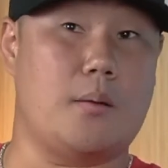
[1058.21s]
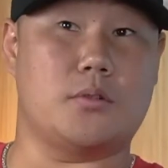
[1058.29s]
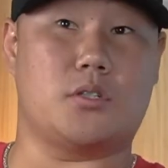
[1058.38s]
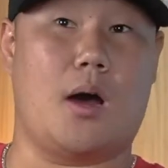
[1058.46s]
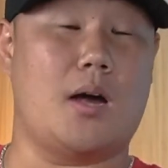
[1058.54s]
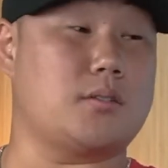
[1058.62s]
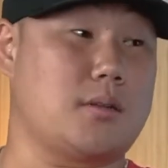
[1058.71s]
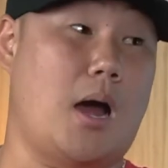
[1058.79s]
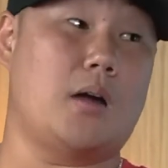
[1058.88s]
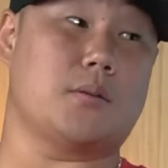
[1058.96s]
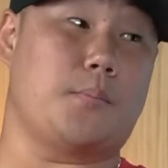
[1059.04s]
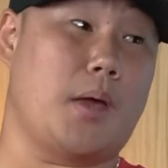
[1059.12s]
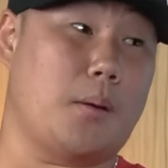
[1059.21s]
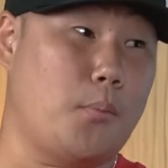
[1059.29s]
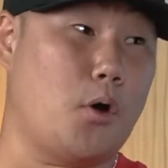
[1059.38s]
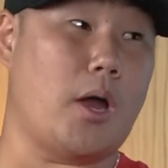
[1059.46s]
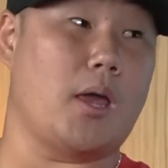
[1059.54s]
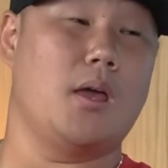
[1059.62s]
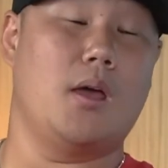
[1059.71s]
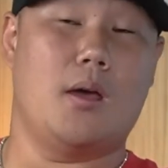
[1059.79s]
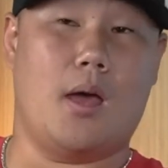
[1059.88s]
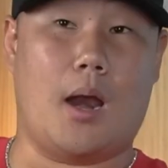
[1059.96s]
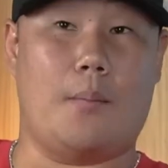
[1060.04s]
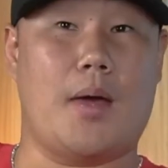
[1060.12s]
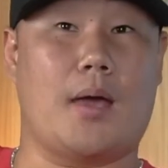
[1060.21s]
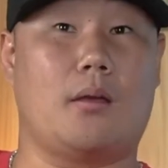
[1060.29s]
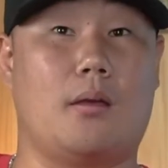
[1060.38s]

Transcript: So I was a big boy. And I'm like...